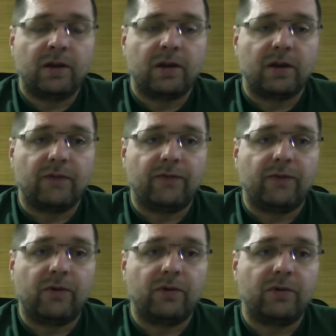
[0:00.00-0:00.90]

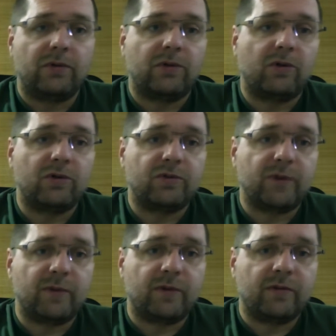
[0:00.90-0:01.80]
For those
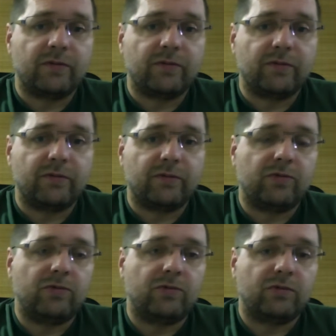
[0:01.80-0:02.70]
people
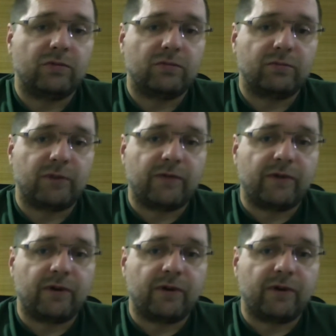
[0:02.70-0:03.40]
who prefer